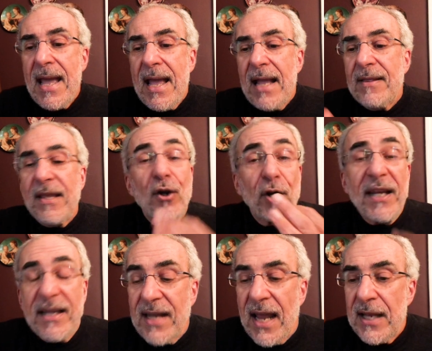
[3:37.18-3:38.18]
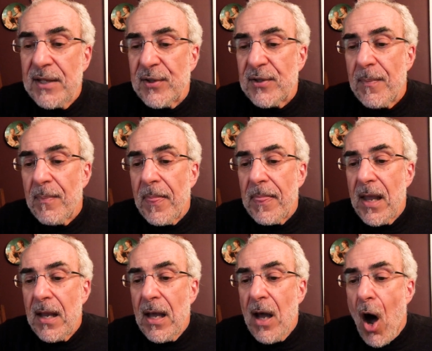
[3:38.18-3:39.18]
In the early days,
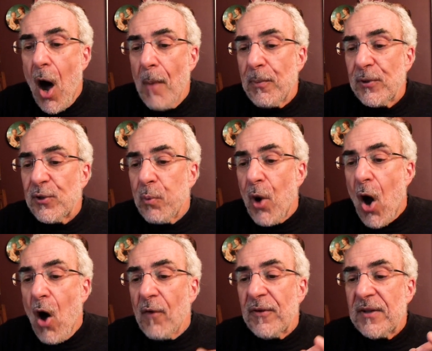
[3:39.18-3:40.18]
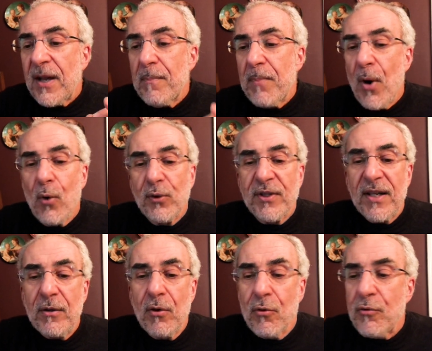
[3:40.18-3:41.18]
operas were often composed
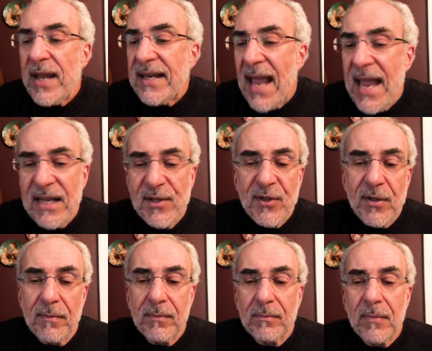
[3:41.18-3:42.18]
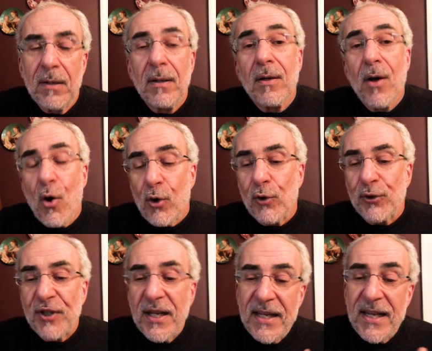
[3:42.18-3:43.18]
in great haste.
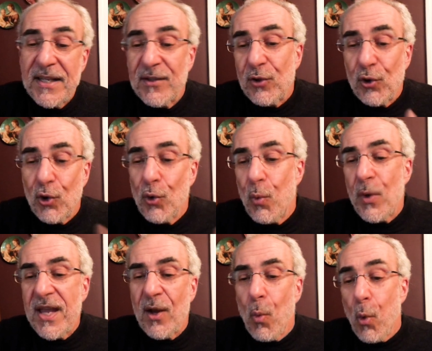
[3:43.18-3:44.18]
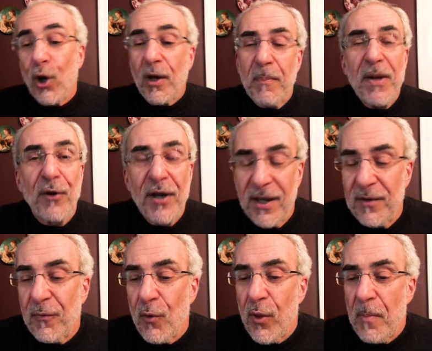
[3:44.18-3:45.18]
Rossini's two-week work period
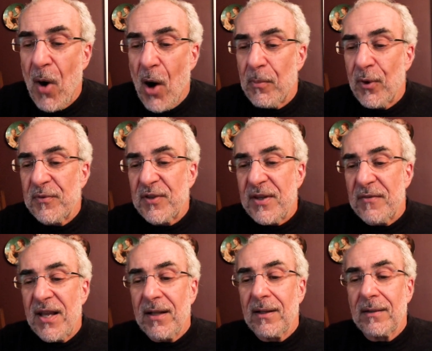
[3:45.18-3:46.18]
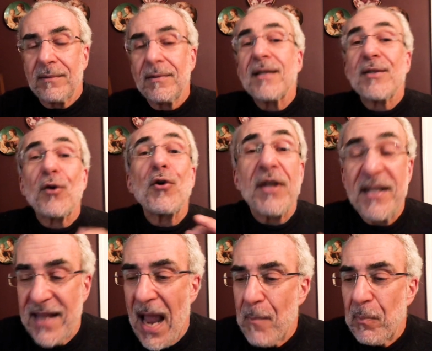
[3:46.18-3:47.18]
for The Barber of Seville is a good
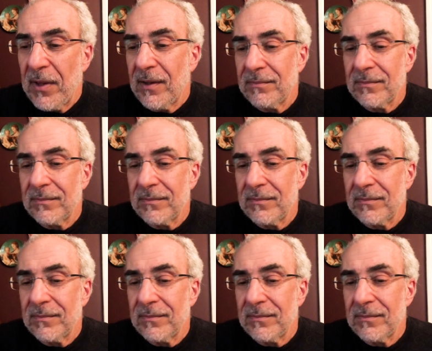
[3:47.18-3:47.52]
example.